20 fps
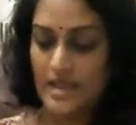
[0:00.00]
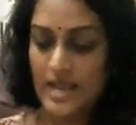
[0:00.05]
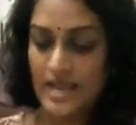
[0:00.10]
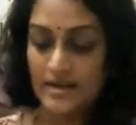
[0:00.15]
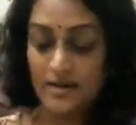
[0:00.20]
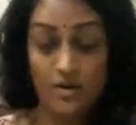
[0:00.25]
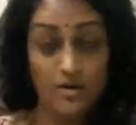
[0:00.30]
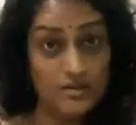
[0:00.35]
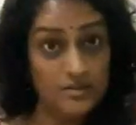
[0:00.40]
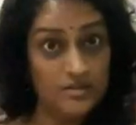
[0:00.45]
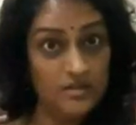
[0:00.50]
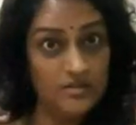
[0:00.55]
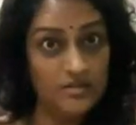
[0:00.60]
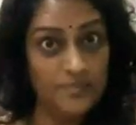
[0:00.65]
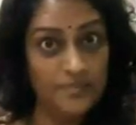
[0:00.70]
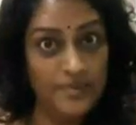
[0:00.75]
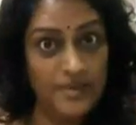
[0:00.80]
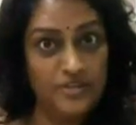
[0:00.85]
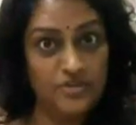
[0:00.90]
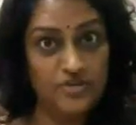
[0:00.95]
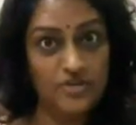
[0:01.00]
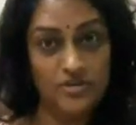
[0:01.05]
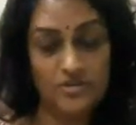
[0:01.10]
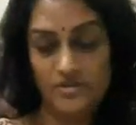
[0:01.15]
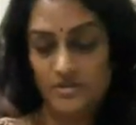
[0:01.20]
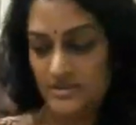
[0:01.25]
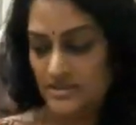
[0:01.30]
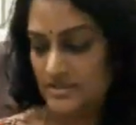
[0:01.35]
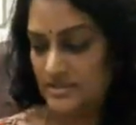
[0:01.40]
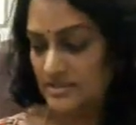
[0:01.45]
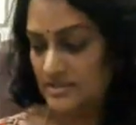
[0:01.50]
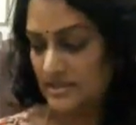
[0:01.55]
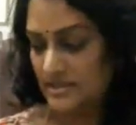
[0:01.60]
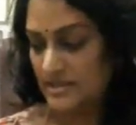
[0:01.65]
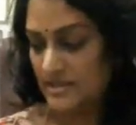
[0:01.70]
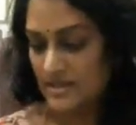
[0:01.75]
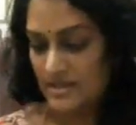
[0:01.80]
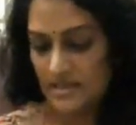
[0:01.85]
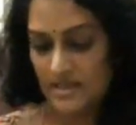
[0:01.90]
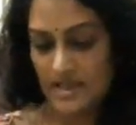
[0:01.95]
and also the pictures
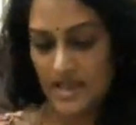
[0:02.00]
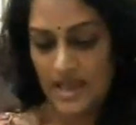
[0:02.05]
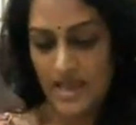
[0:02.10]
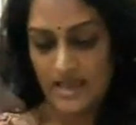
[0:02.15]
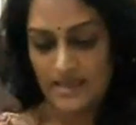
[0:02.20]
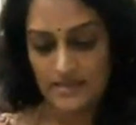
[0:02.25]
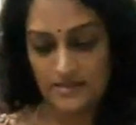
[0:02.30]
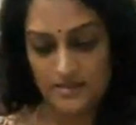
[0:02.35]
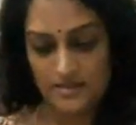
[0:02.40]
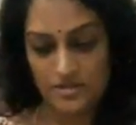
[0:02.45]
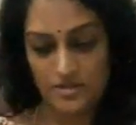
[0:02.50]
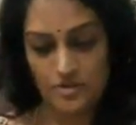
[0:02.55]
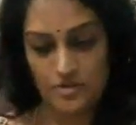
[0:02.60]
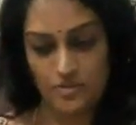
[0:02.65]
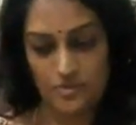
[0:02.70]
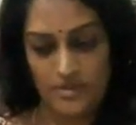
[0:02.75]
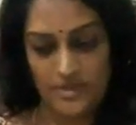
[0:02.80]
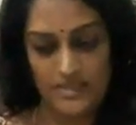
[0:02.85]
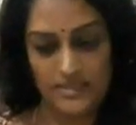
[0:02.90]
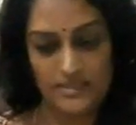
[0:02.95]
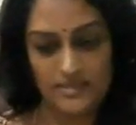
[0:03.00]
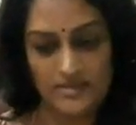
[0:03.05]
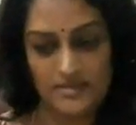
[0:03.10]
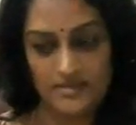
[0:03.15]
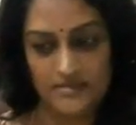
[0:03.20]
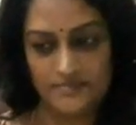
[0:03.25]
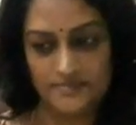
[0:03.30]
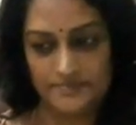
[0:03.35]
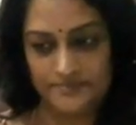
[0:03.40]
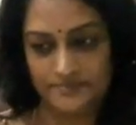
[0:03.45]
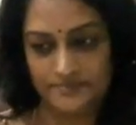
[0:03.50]
and the stories,